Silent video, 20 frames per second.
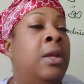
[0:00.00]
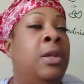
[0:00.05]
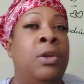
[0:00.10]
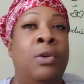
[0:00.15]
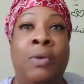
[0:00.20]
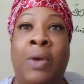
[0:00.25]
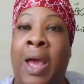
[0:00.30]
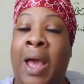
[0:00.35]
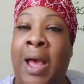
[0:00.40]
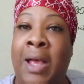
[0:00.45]

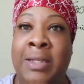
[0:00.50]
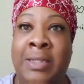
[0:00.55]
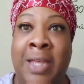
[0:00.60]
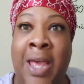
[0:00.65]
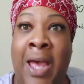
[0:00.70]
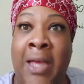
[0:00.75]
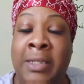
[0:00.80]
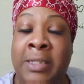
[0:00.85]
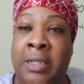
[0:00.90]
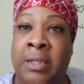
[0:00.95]
You guys
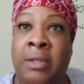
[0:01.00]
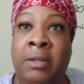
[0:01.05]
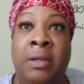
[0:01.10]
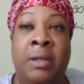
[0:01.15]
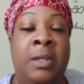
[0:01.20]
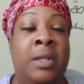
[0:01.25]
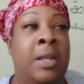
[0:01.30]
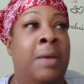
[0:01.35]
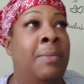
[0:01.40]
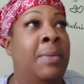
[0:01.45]
got to,
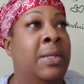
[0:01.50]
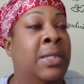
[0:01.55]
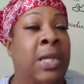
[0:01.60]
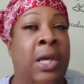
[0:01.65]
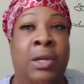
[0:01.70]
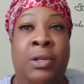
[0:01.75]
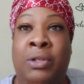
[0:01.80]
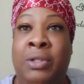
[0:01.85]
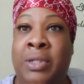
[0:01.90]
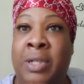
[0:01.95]
let me
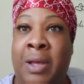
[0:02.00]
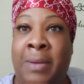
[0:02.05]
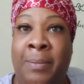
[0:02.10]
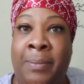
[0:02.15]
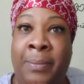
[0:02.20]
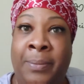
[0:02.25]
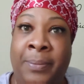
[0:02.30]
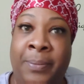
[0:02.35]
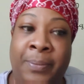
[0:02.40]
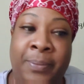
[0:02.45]
tell you
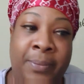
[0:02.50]
something.